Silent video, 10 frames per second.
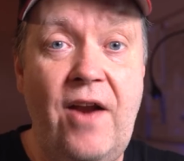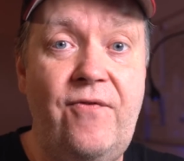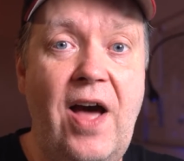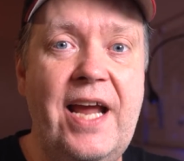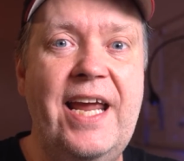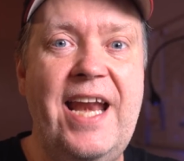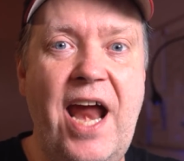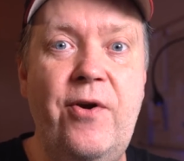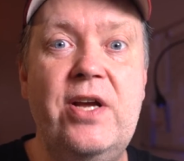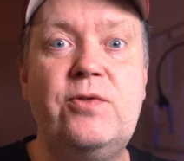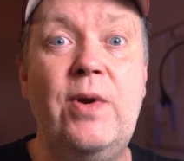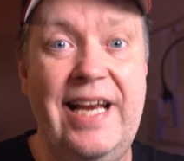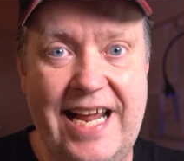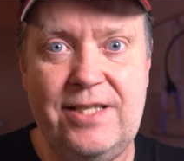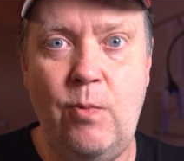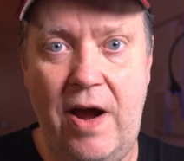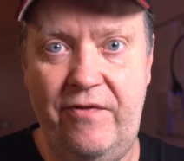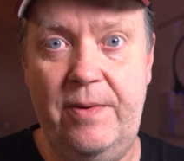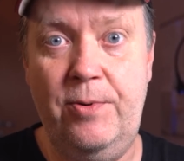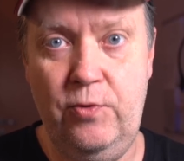and flying in areas with less
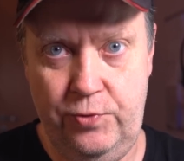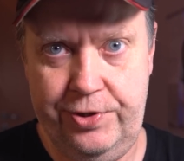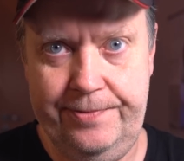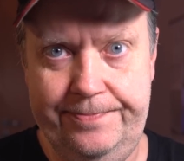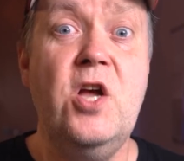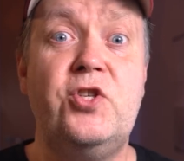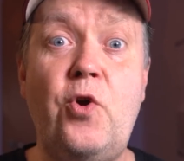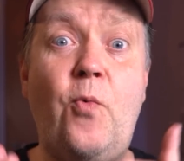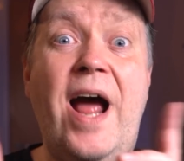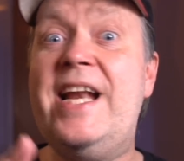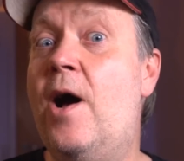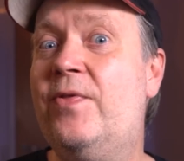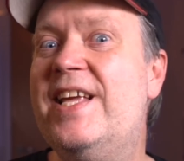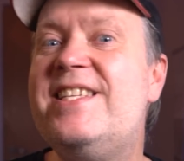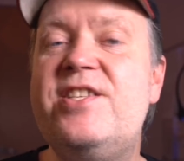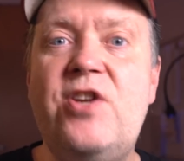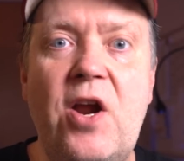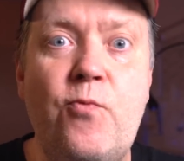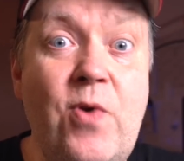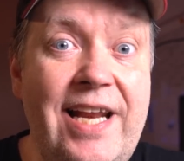Wi-Fi pollution. So right now, this is
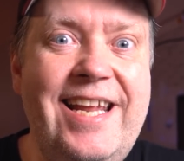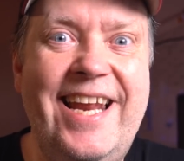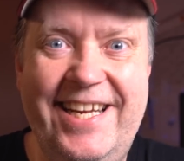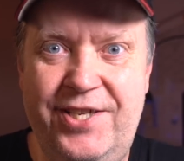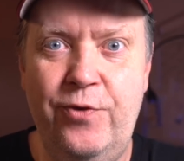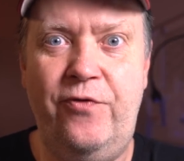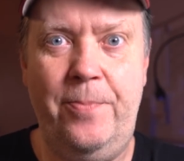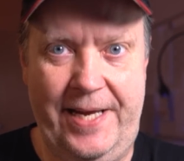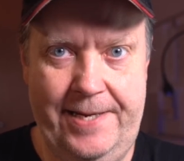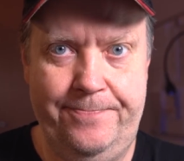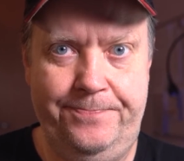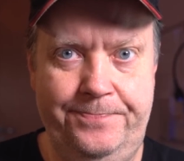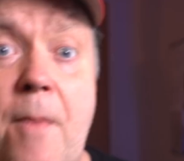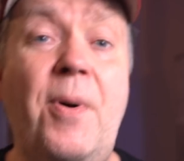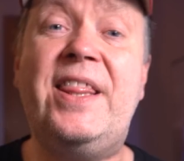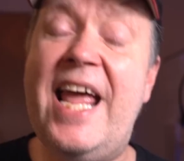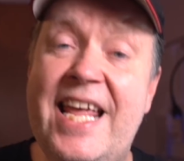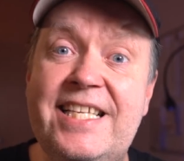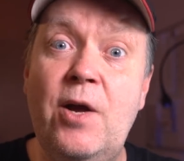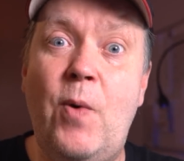not really an issue for me. But there
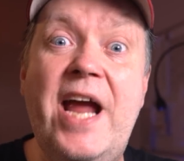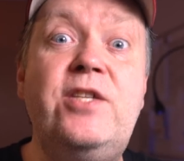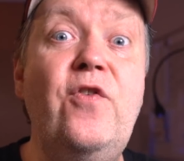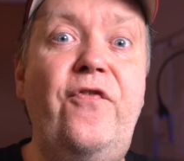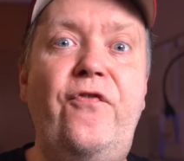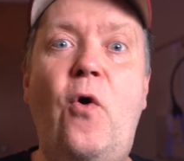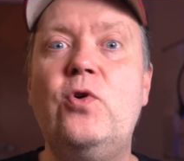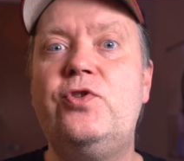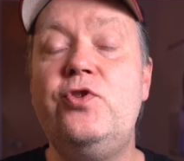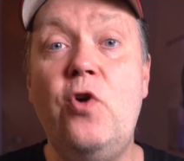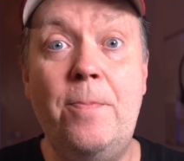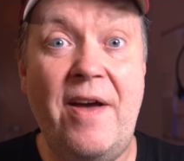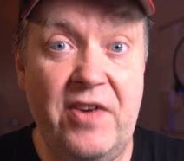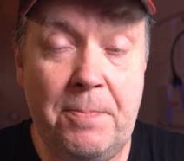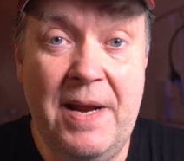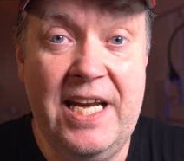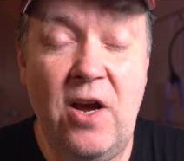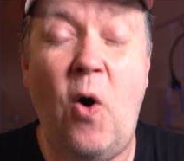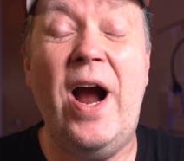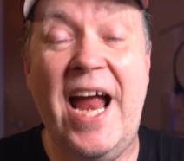is a way to force your Mavic
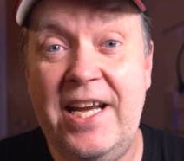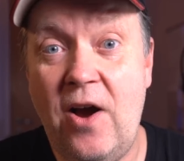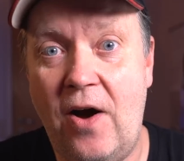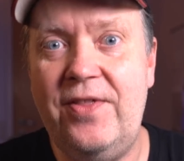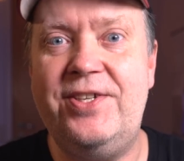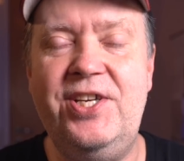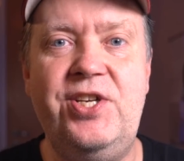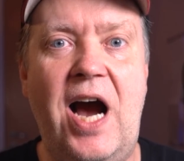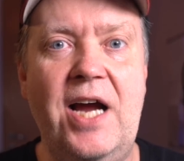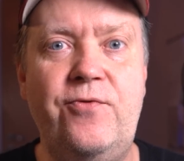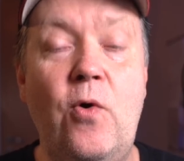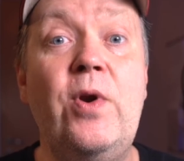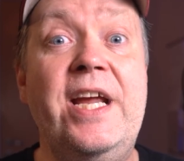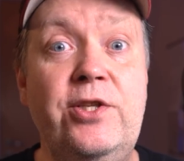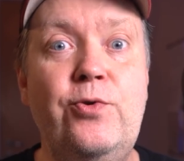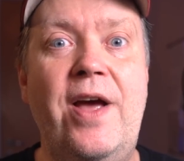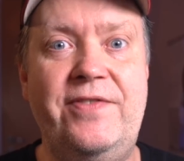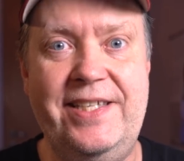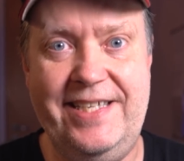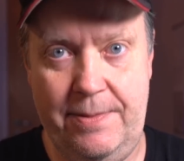Mini or any other DJI drone into
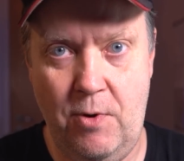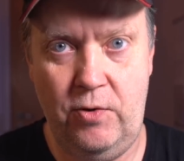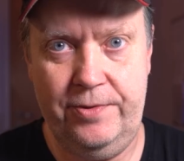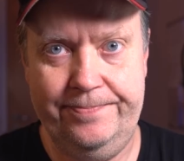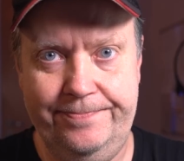FCC mode.